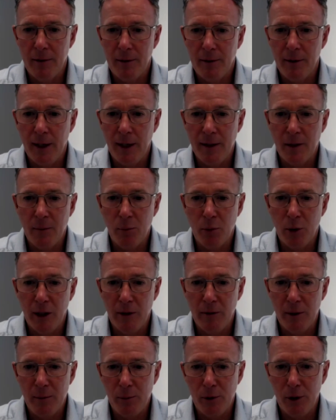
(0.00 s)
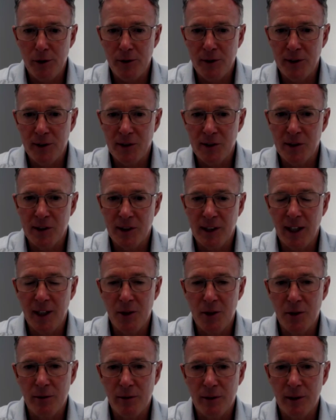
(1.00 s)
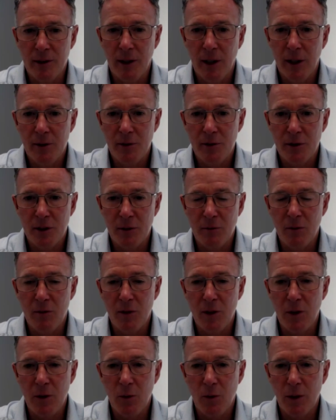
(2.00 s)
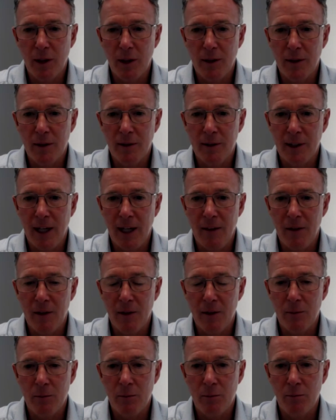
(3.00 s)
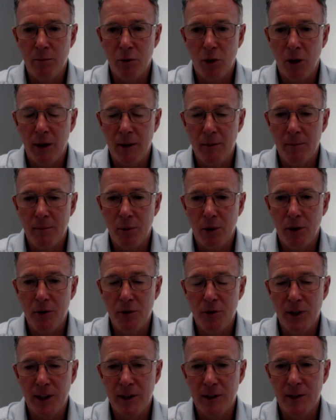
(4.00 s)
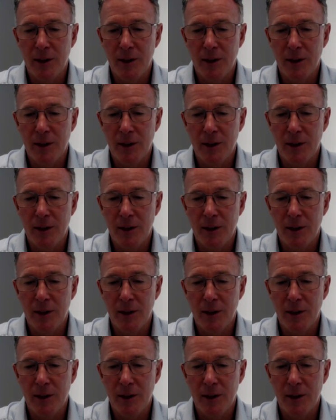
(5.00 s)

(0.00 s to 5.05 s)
at the Prairie project in Saskatchewan to some of the other brine projects